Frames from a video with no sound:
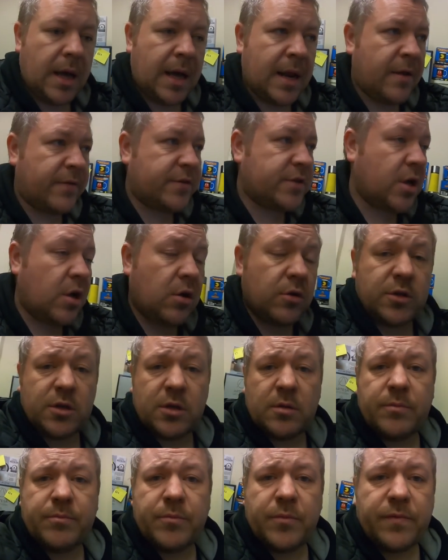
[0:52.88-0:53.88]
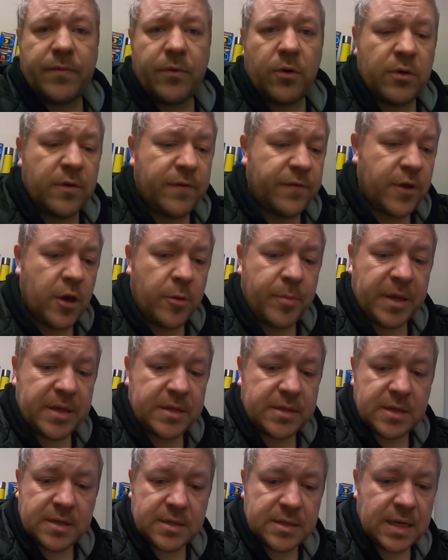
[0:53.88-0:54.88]
and I've sold some other few
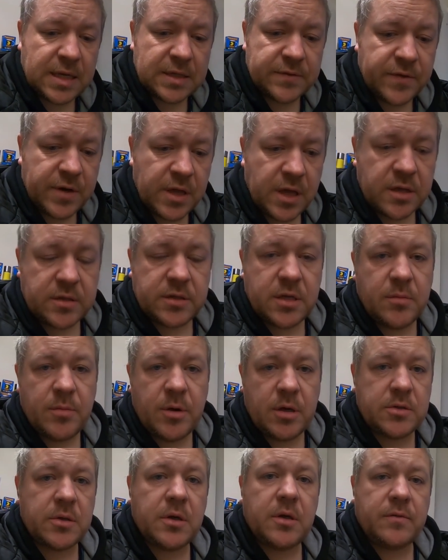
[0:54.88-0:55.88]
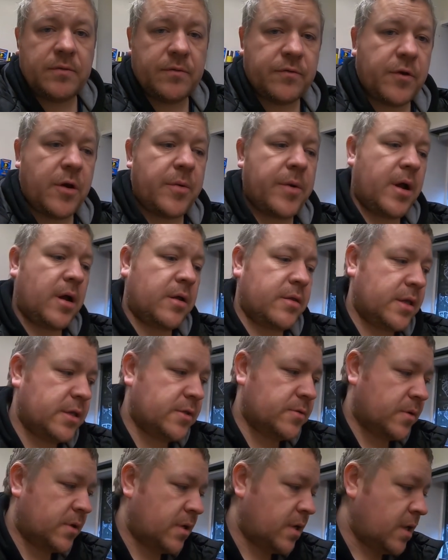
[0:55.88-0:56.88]
bits since the last video, so I might as well throw it on
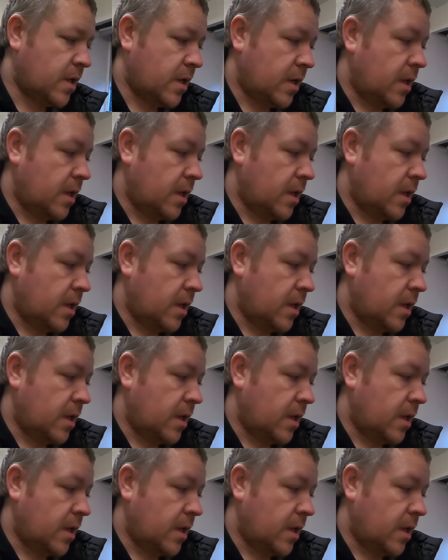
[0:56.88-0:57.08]
this one.